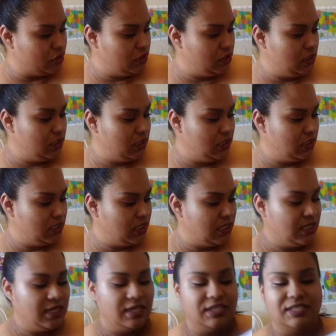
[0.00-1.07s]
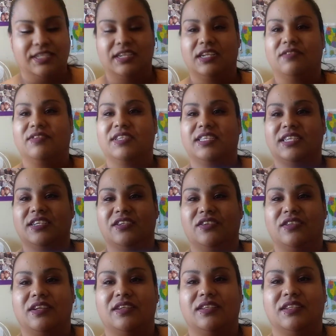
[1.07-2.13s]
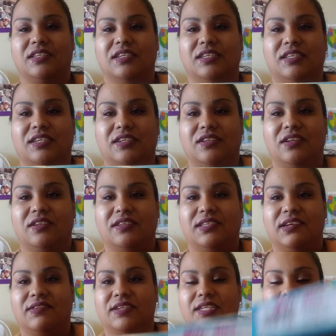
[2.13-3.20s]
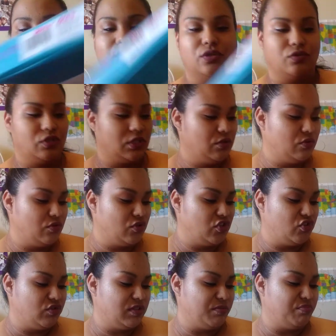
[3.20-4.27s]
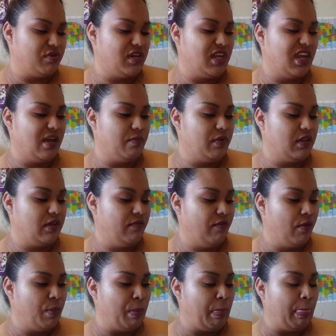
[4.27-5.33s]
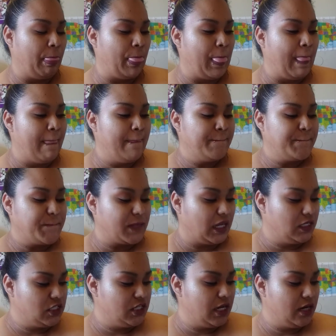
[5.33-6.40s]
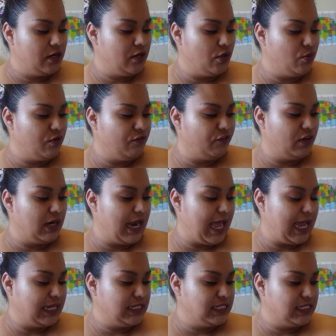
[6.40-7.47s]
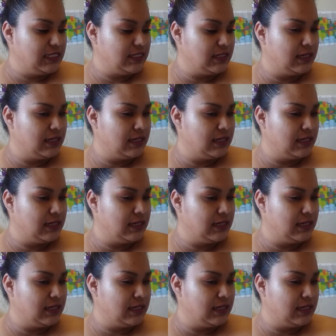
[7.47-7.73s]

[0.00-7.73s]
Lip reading: good. See, it even says 2016, 2017. So this one, she was in pre-K, I believe. And she had another one for last